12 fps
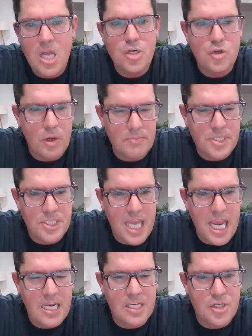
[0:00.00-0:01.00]
Trump
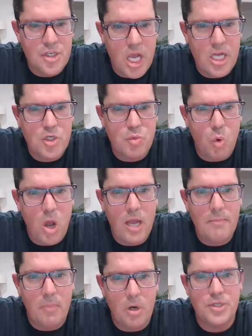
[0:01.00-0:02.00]
stated Judge
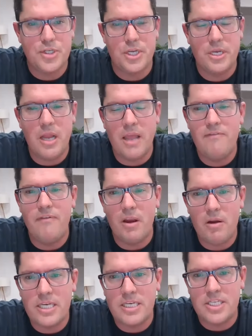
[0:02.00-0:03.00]
Juan Merchan, a
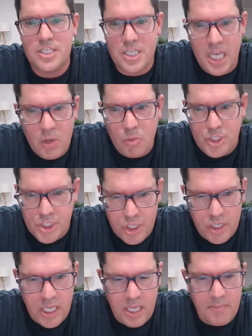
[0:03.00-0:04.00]
very
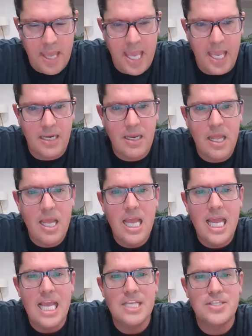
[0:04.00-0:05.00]
distinguished-looking man,
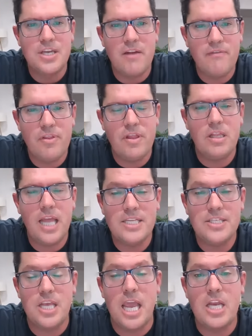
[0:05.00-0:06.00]
is
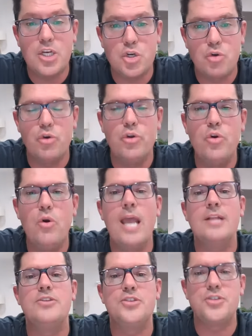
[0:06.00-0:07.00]
nevertheless a true
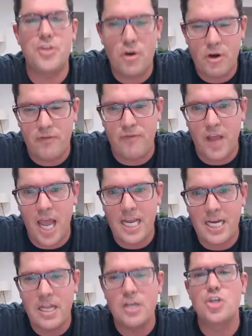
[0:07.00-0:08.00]
and
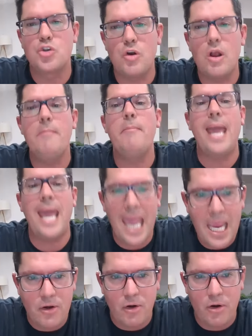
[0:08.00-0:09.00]
certified Trump
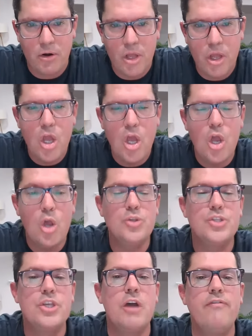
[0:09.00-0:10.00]
hater who
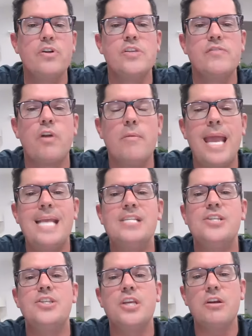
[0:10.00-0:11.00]
suffers from a
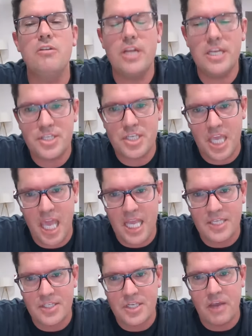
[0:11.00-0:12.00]
serious
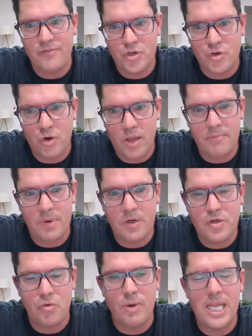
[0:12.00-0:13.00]
case of Trump
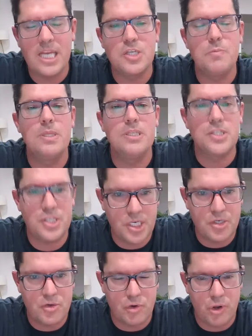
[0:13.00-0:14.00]
derangement
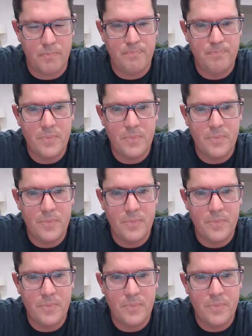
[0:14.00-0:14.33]
syndrome.